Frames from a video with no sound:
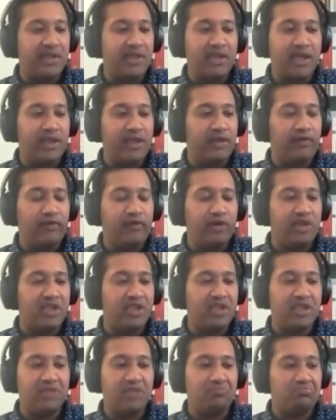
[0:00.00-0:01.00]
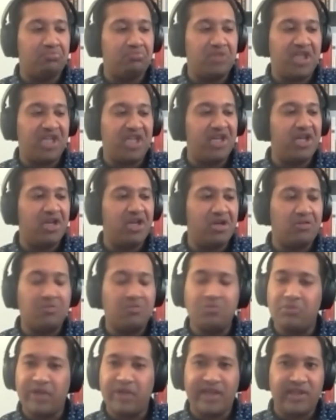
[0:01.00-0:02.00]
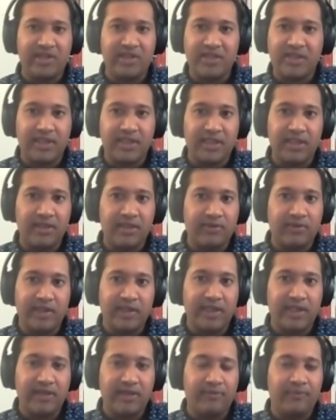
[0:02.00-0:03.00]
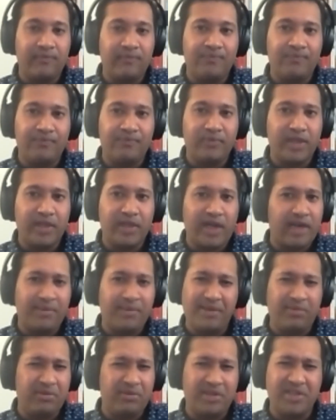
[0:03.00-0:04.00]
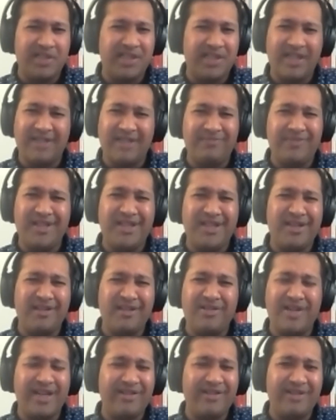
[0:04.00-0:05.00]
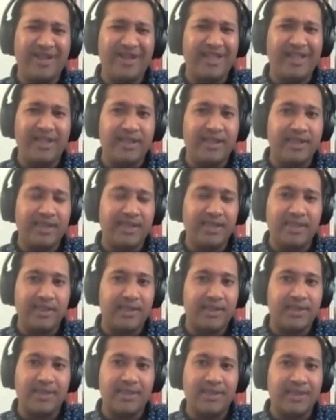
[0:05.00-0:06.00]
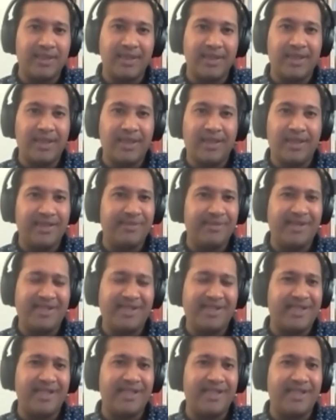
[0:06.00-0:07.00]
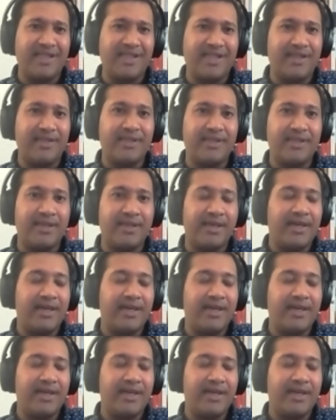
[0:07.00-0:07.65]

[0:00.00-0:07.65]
Like the first year, we just didn't really, a lot of people were just like, no, I don't think this makes a ton of sense.